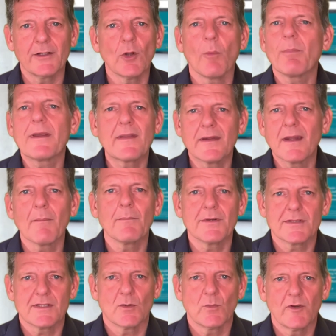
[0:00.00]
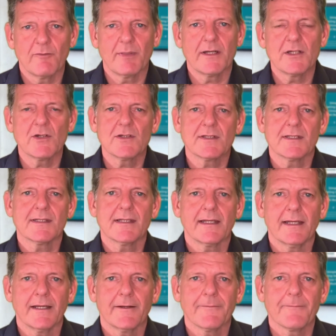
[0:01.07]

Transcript: not be the numbers that we've been used to seeing.